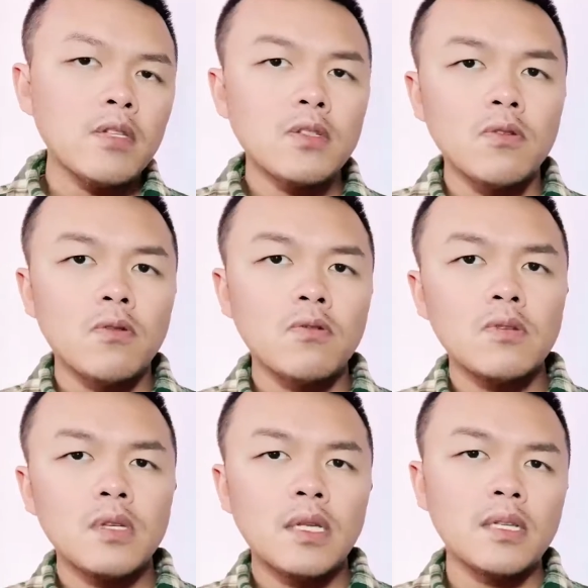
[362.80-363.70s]
stores
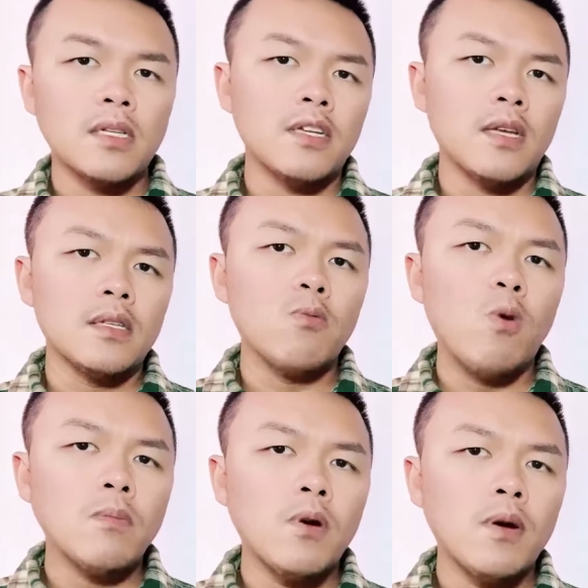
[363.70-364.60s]
such as
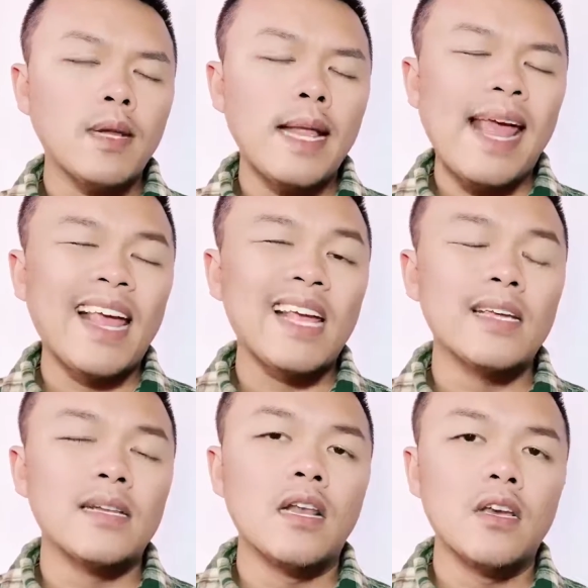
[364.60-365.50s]
Walmart
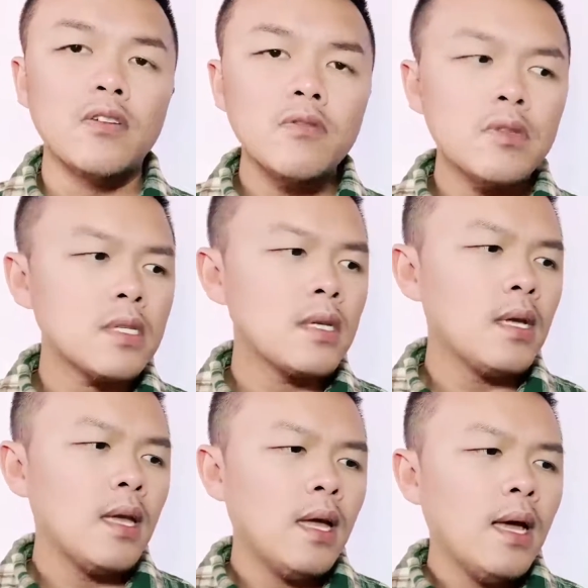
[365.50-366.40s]
and Lowe's.
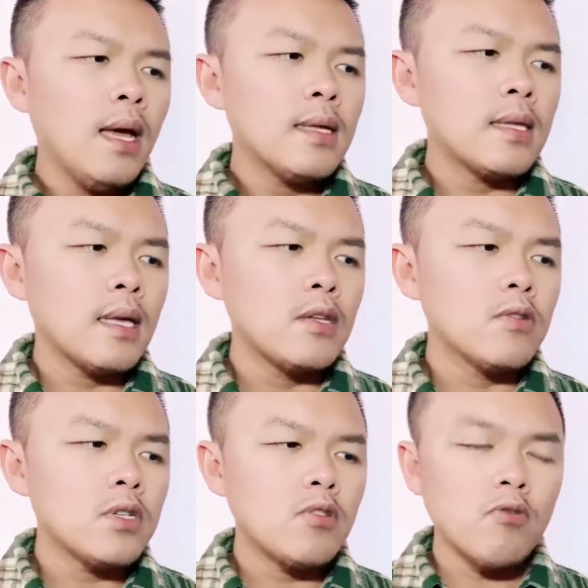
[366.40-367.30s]
They
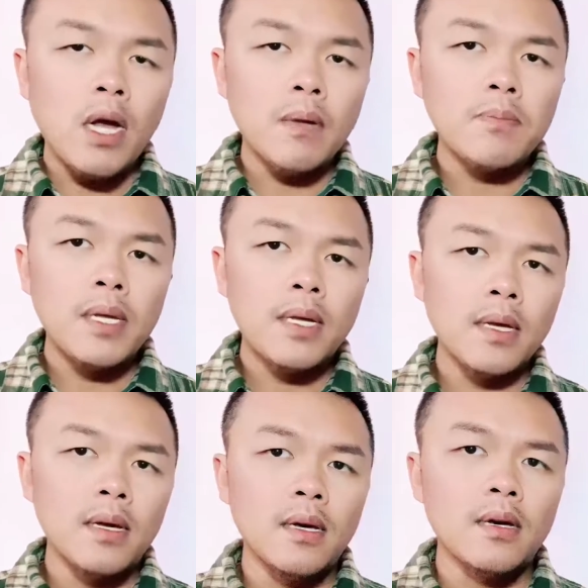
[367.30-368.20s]
usually drop
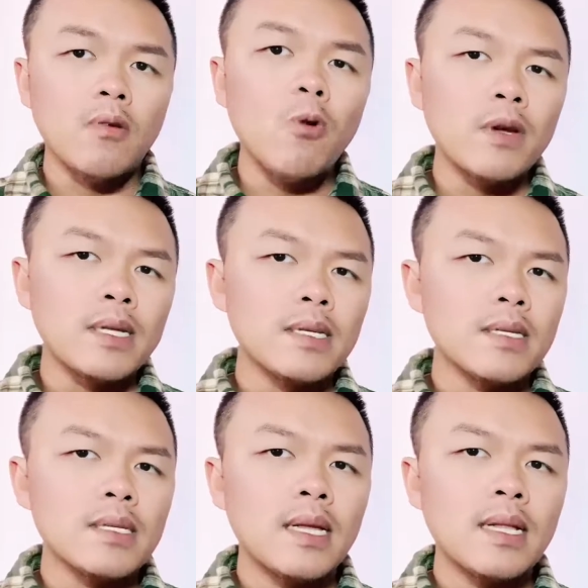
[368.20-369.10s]

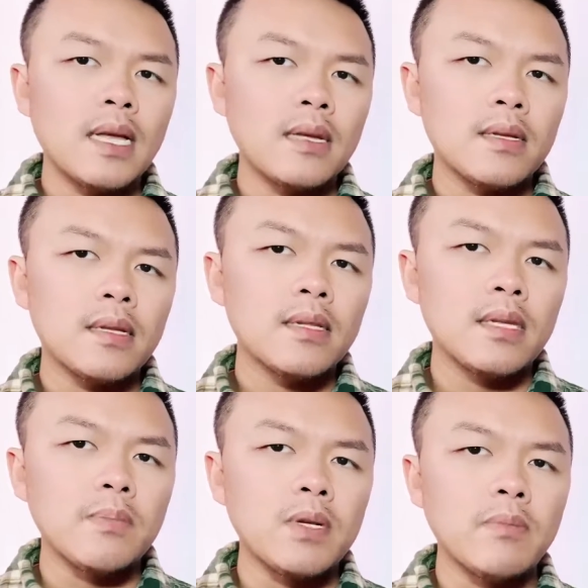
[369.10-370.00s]
Hoyas like the
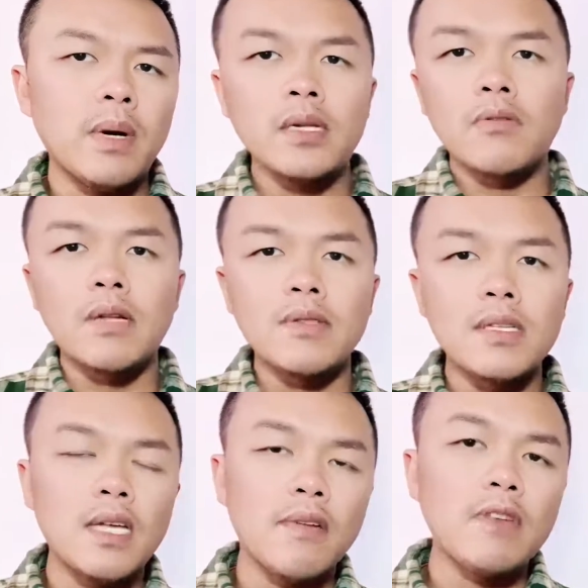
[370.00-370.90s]
Bilobata around this
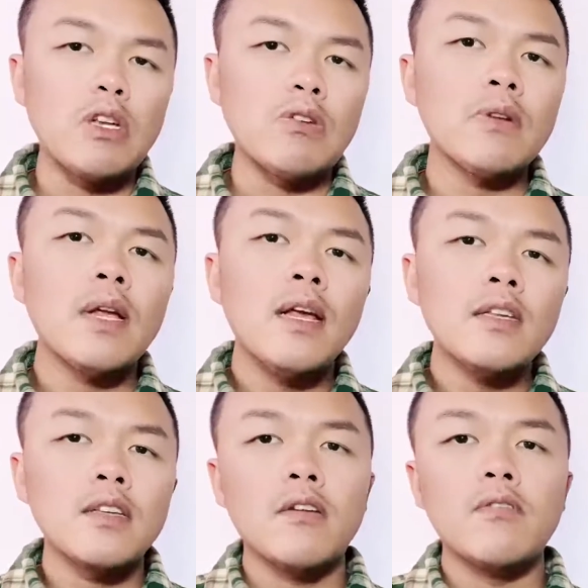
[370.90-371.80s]
time of year.
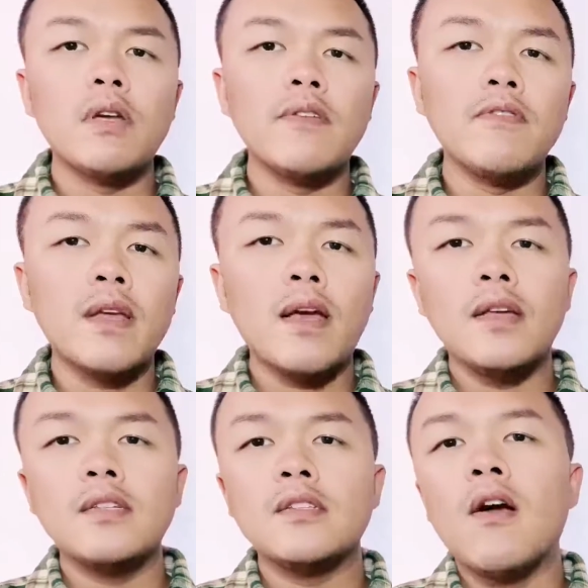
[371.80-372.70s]
So if you
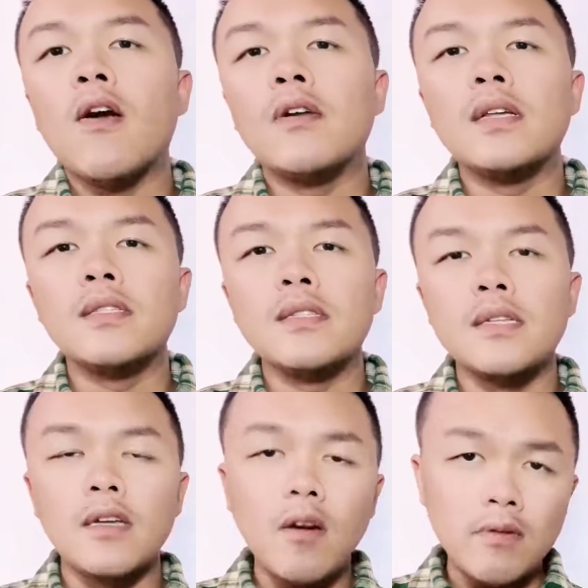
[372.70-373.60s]
guys are in the
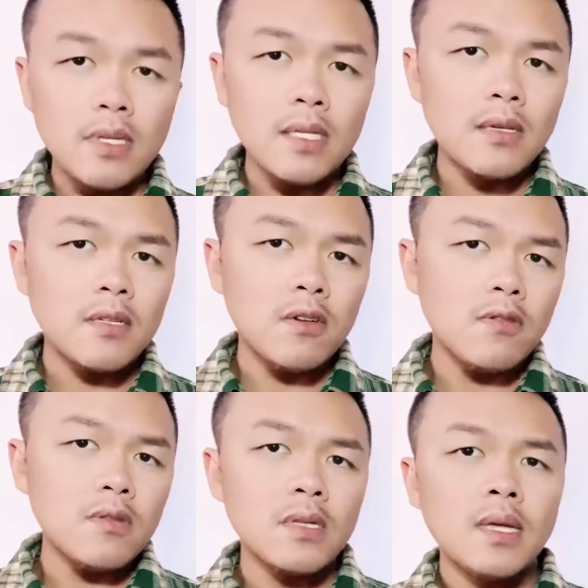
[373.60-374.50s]
garden
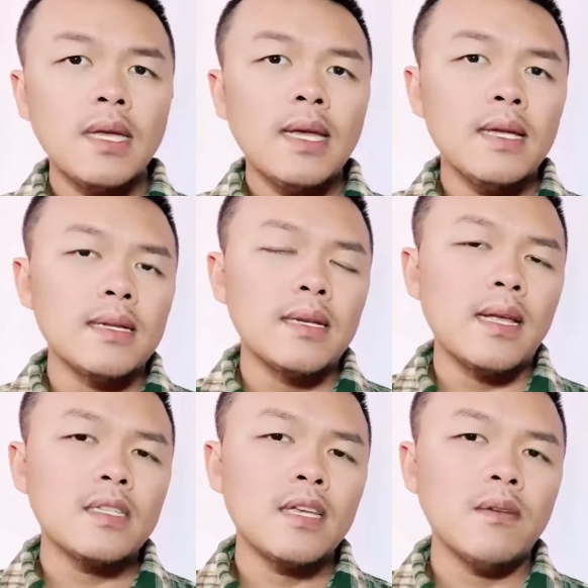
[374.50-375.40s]
centers in the
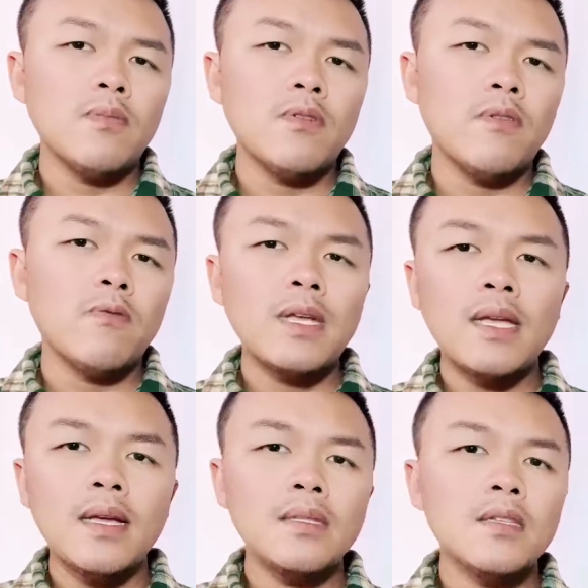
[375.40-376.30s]
next couple of
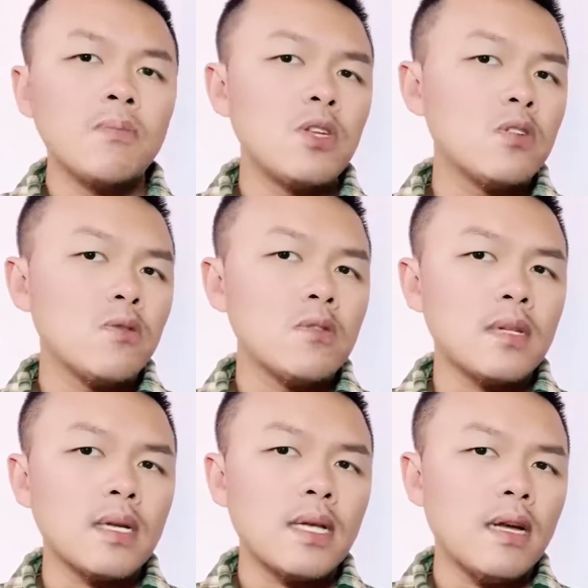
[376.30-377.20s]
weekends, be sure to
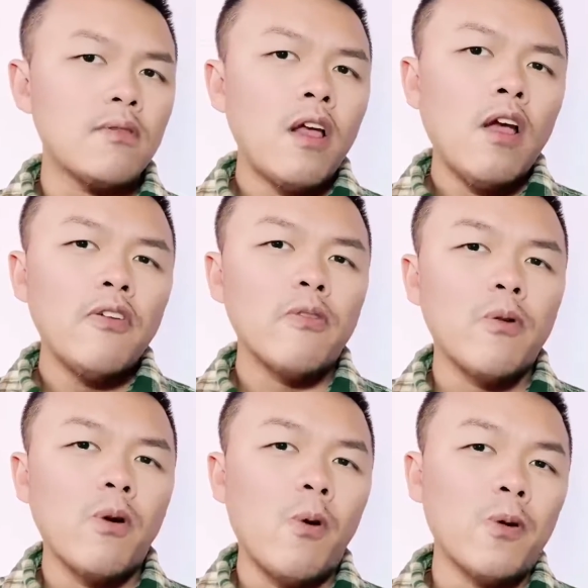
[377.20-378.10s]
look out
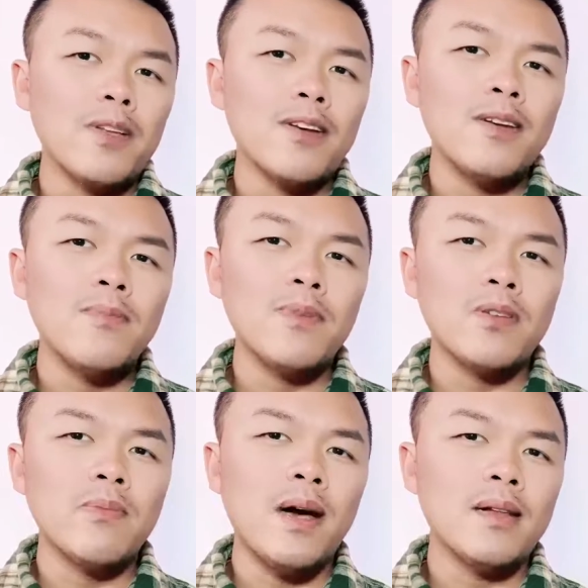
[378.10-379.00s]
for Hoya
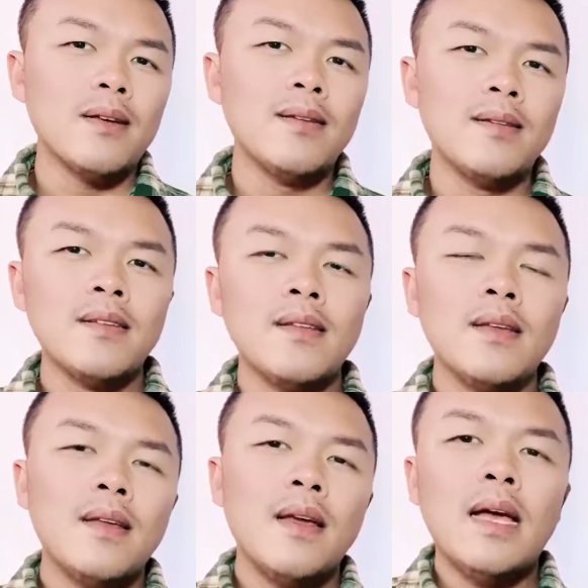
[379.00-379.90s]
Bilobata.
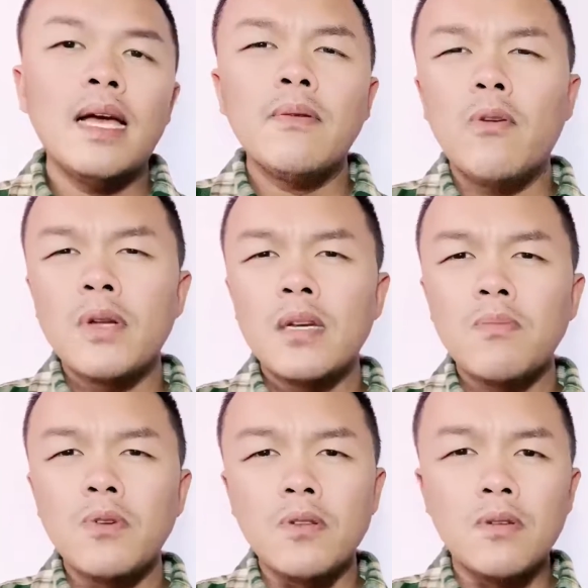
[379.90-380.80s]
Hoya
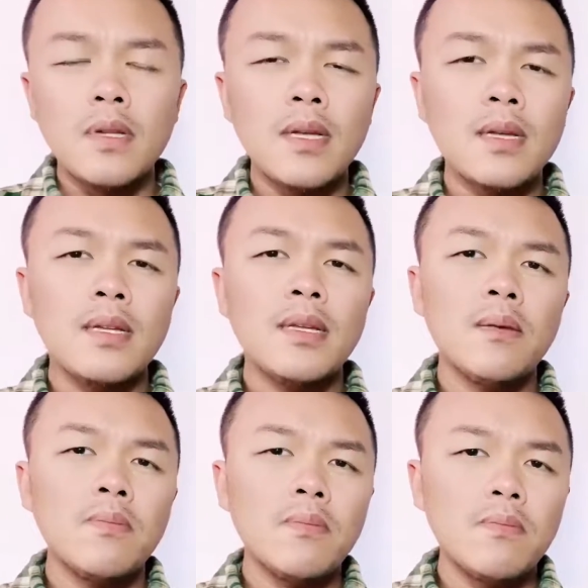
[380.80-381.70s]
Burtoniae
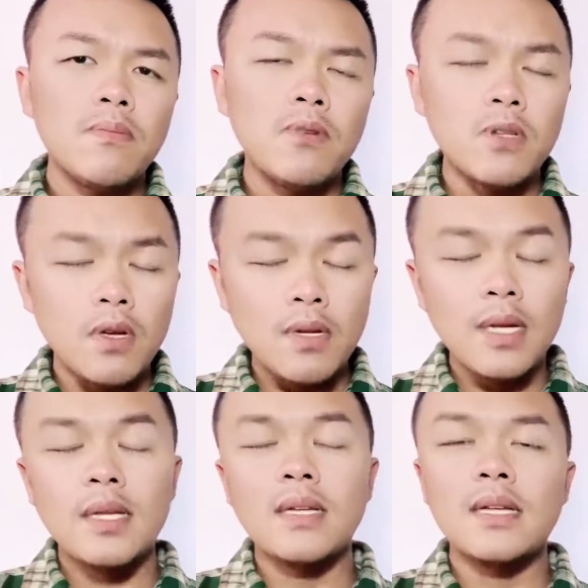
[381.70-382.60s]

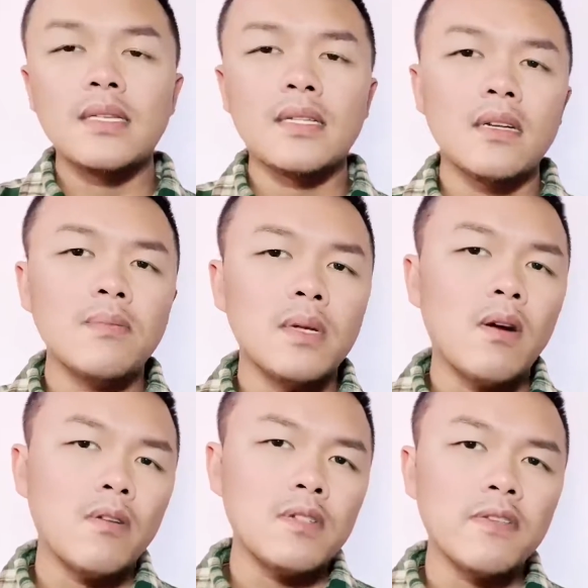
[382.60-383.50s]
is a little bit
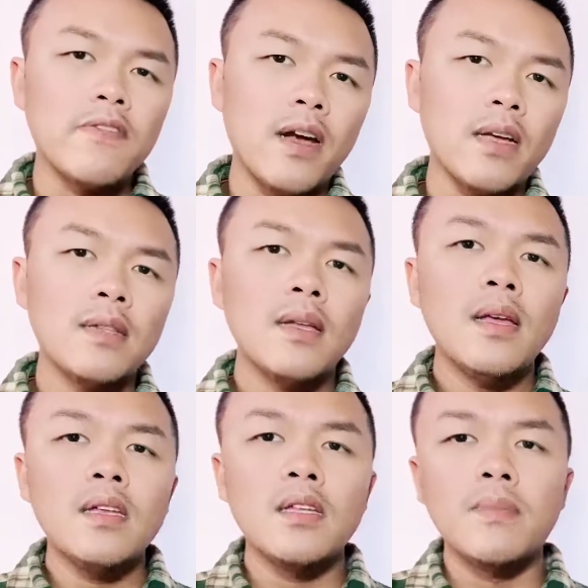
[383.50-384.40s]
harder to find.
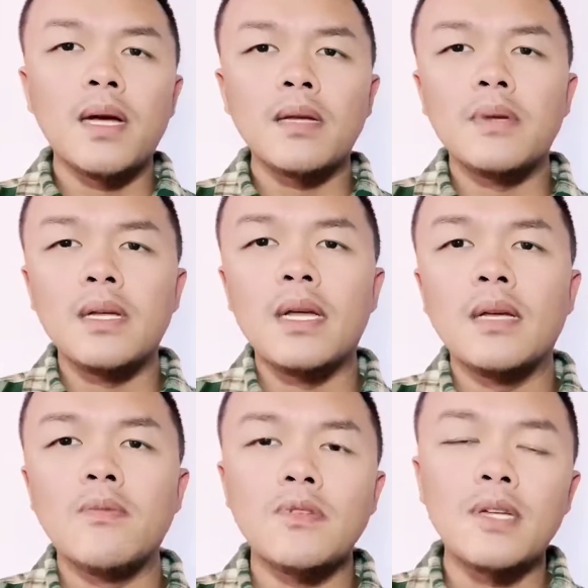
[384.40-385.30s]
You might be
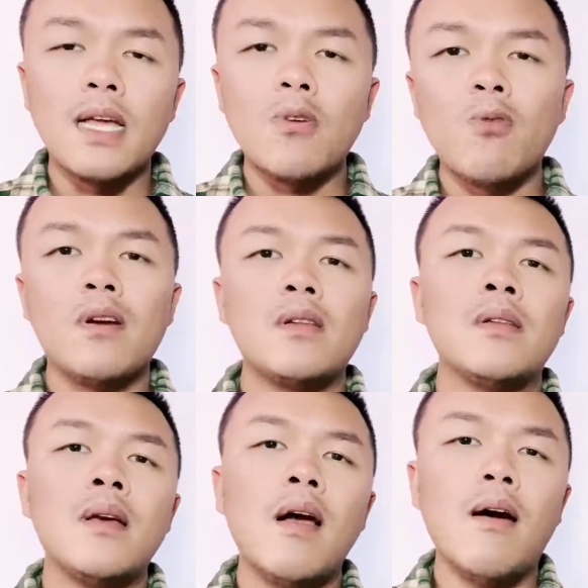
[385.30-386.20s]
able to get one
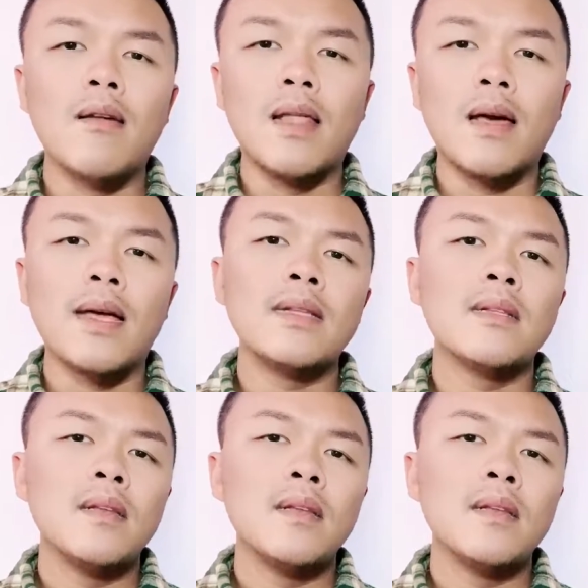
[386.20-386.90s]
online.